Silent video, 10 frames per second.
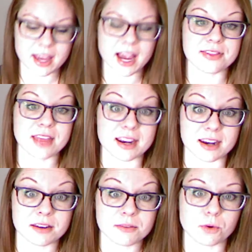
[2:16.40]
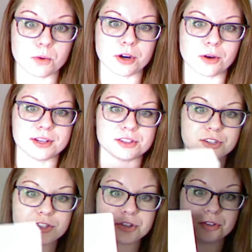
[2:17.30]
And then what we're going to
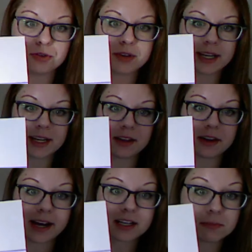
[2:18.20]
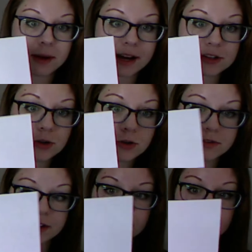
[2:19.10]
do in the next box
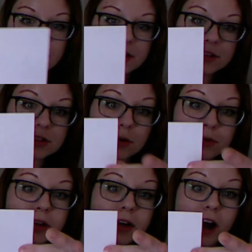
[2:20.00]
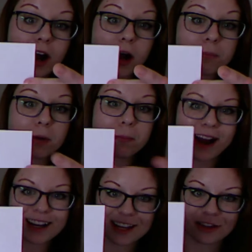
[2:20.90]
over, so the upper
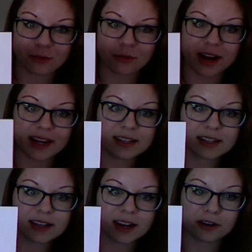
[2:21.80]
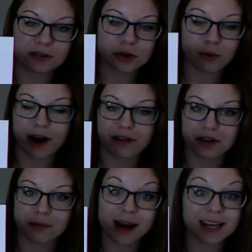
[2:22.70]
box on the right, also on the
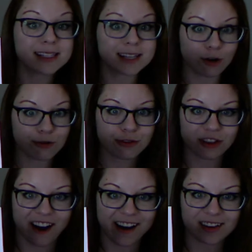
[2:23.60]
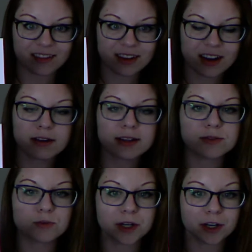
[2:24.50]
myself line, is
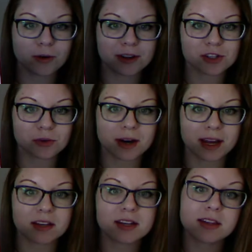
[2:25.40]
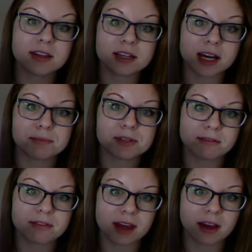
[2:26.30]
we're going to write the types of
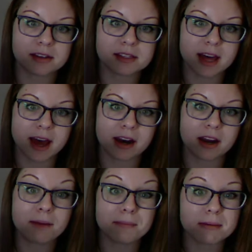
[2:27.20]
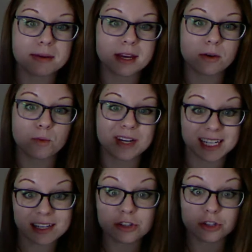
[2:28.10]
things that maybe we
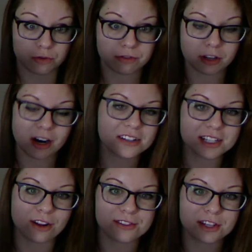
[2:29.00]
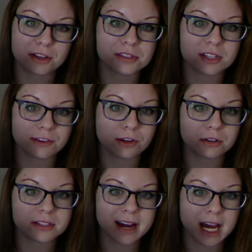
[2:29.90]
didn't do for ourselves in those difficult
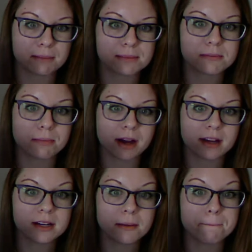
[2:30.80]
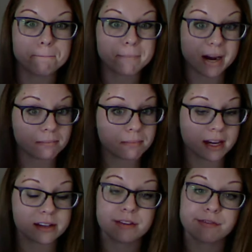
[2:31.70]
times, but might make a
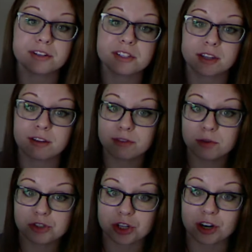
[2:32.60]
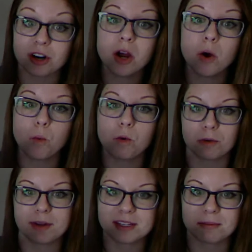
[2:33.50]
difference in the future were
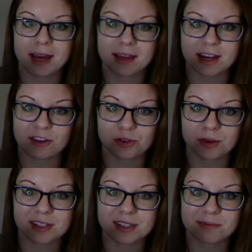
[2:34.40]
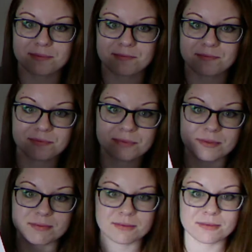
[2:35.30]
we to make that choice.
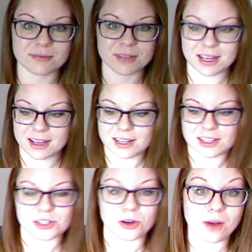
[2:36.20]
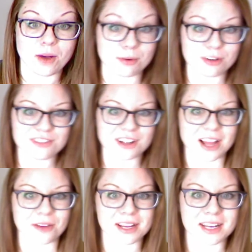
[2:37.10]
So I will fill
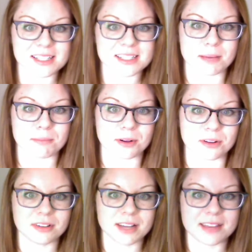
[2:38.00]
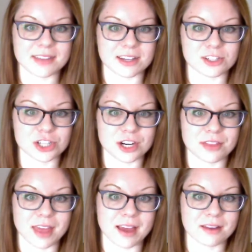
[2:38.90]
out an example and then share
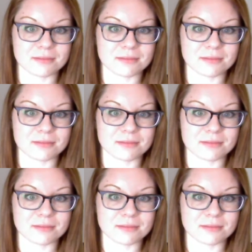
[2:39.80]
that.